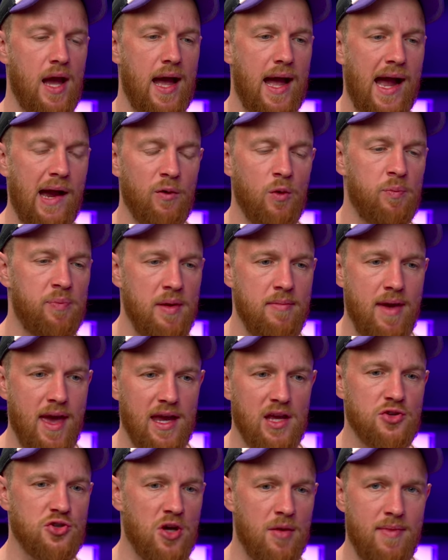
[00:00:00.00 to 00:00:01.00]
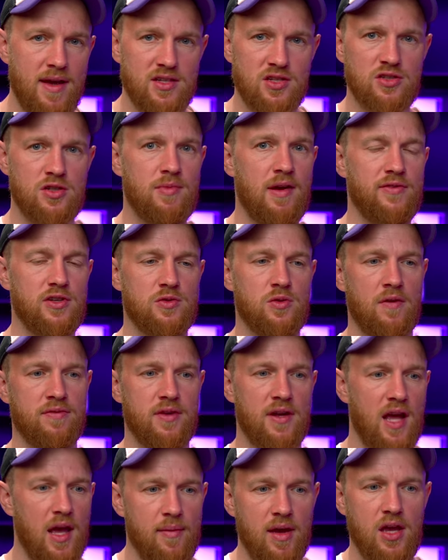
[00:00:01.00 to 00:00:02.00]
I would be making sure I message them every so
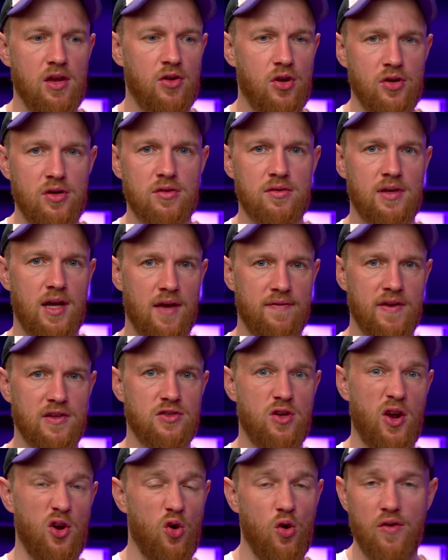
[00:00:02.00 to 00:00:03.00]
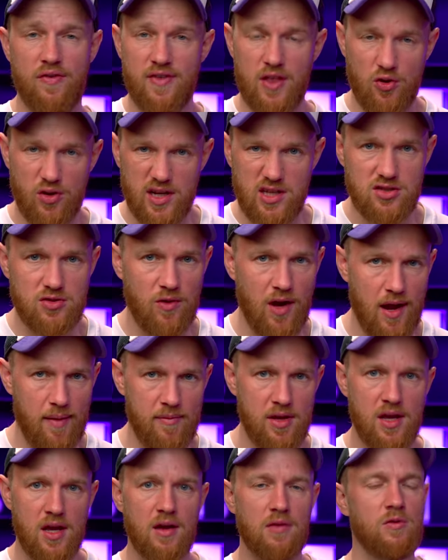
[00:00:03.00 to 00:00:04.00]
often. Hey, mate, you're good? How are things going? Or if they're on
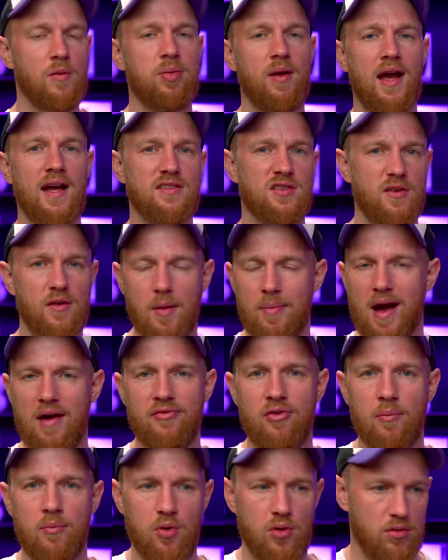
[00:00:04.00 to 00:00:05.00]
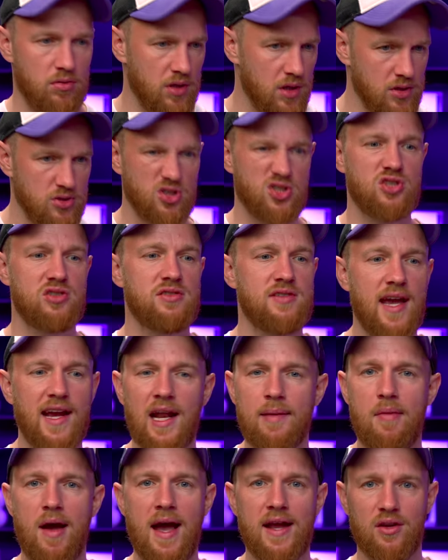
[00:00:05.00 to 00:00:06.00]
Instagram, replying to about football. Just
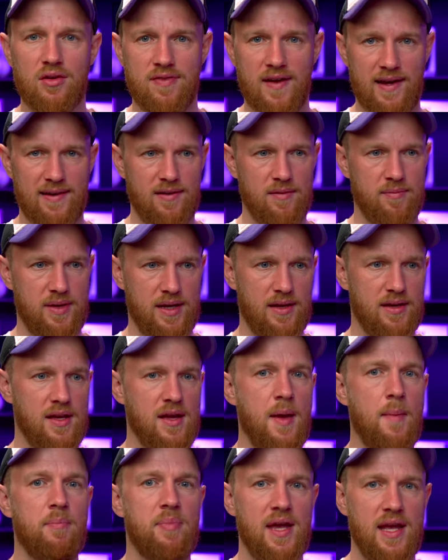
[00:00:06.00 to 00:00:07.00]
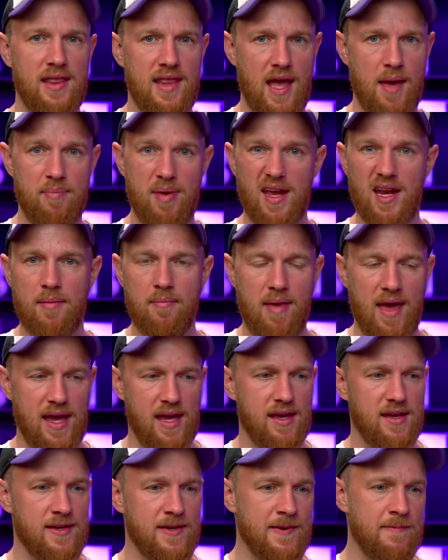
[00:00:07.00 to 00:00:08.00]
taking a mind off it a little bit. Being there, being a
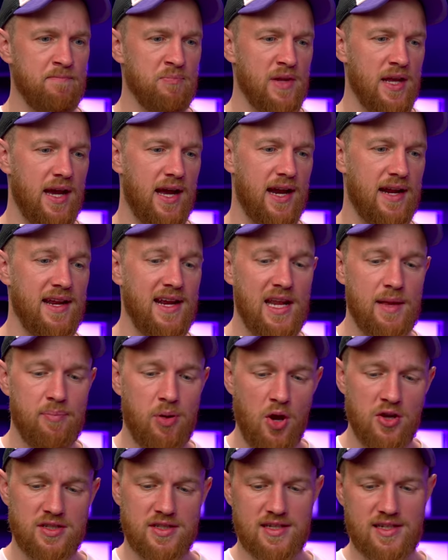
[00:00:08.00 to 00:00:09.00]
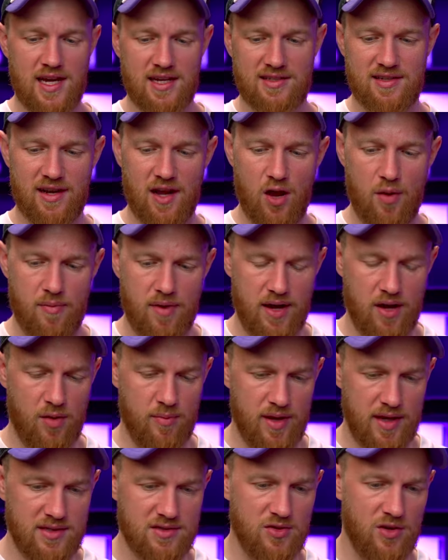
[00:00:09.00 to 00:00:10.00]
mate. And I nearly posted this yesterday on my
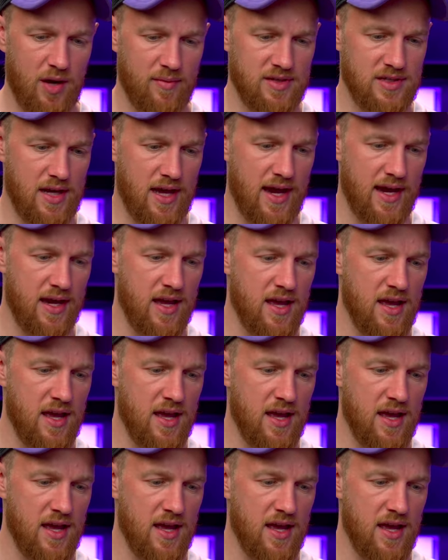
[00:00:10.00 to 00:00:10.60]
Instagram. Is like,